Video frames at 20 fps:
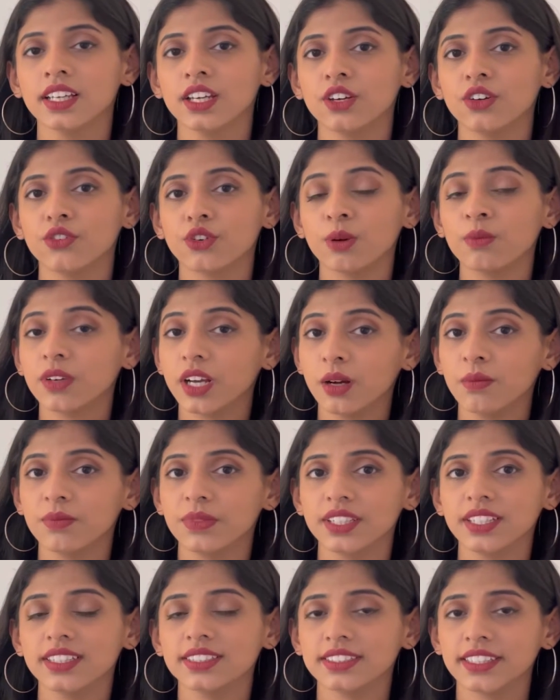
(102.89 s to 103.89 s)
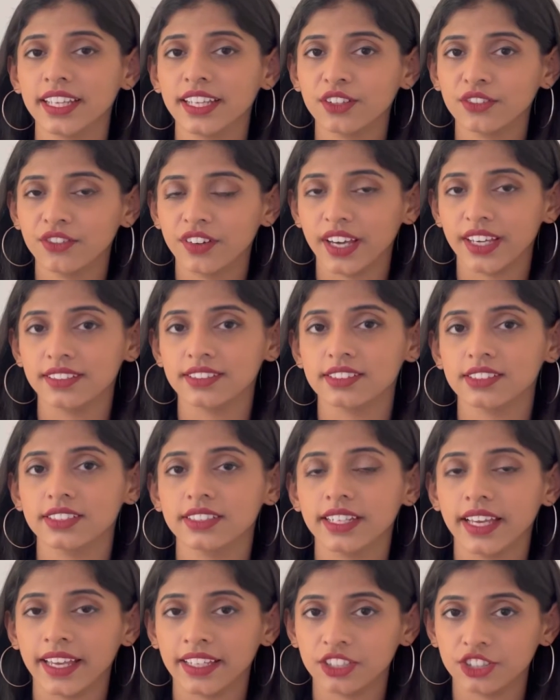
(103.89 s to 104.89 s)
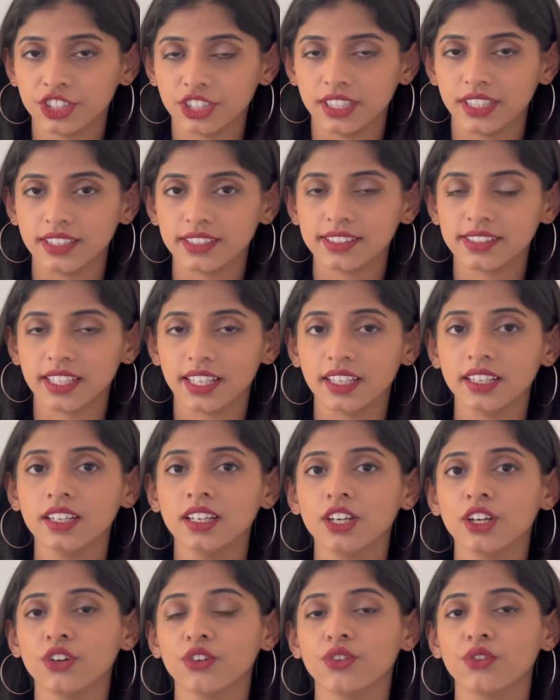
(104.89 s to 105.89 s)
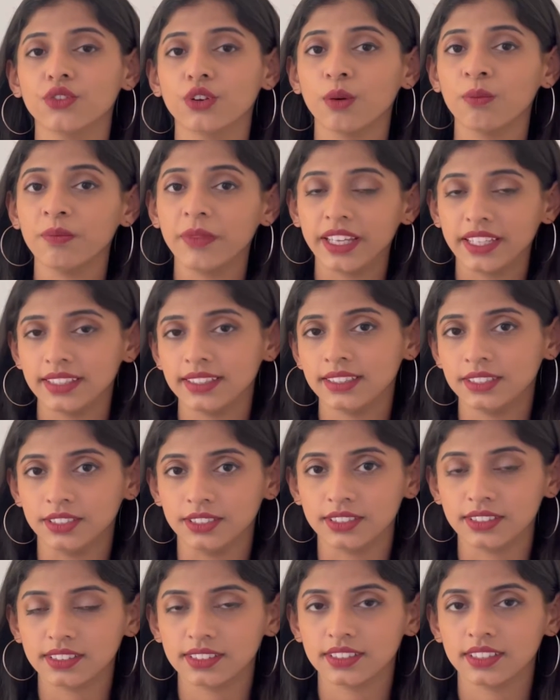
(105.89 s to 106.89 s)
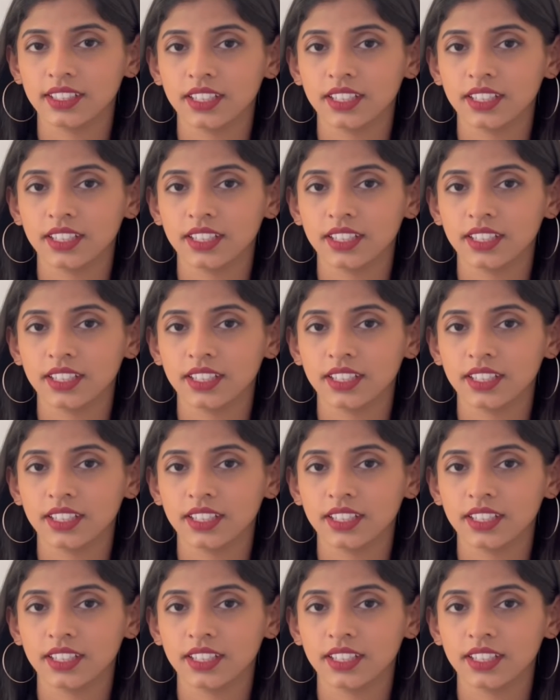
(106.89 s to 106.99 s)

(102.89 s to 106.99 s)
from companies like Pfizer and GSK from many years,